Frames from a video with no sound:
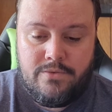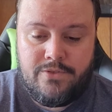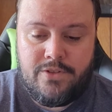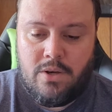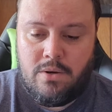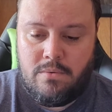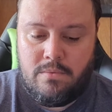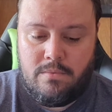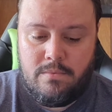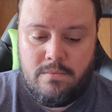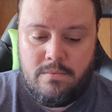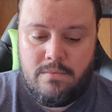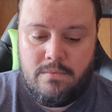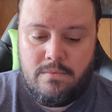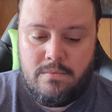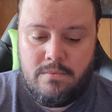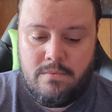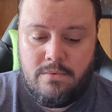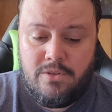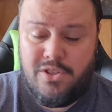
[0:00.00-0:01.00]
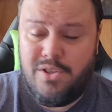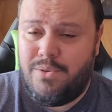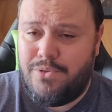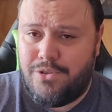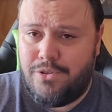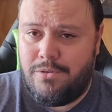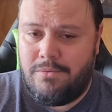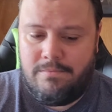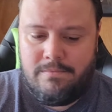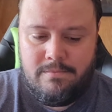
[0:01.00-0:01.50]
So
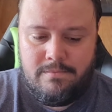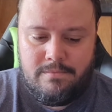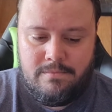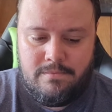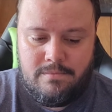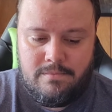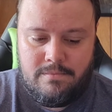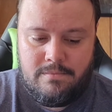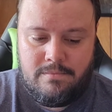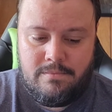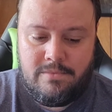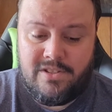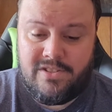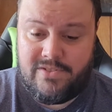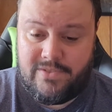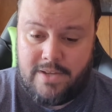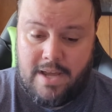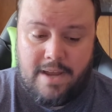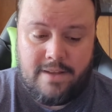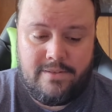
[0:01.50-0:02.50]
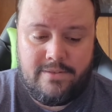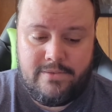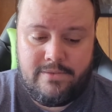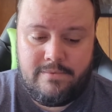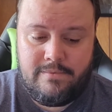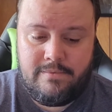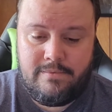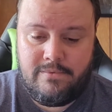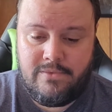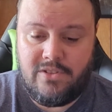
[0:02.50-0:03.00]
YouTube decides
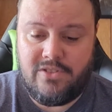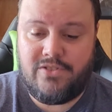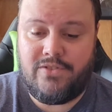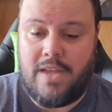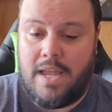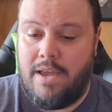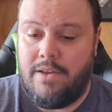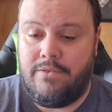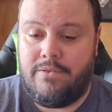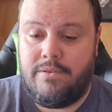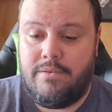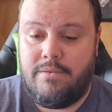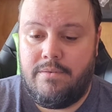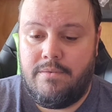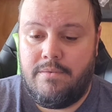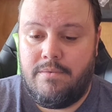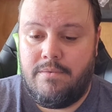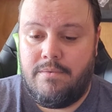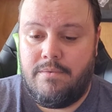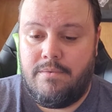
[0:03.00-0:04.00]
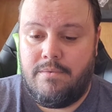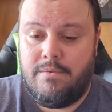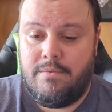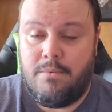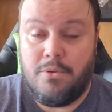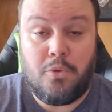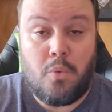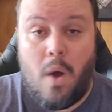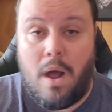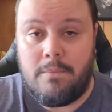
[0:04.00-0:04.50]
to stand
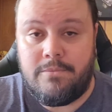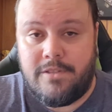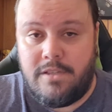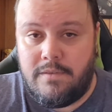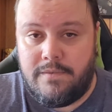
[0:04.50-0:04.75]
with Quantum